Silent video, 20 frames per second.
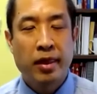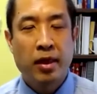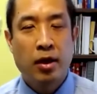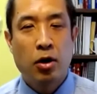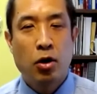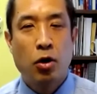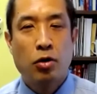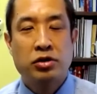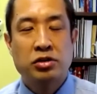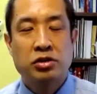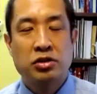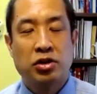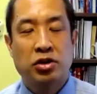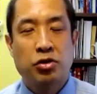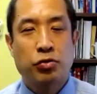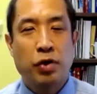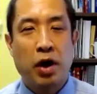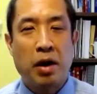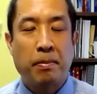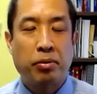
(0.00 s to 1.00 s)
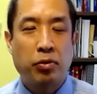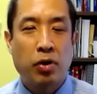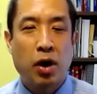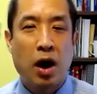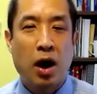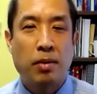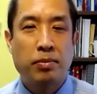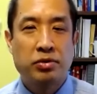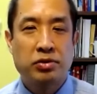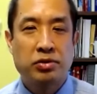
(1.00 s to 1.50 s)
or does it create
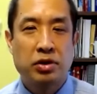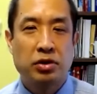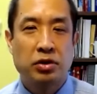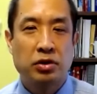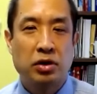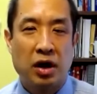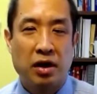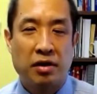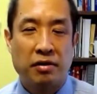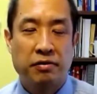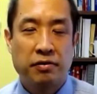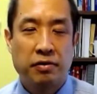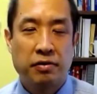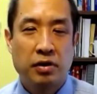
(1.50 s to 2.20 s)
problems in your life?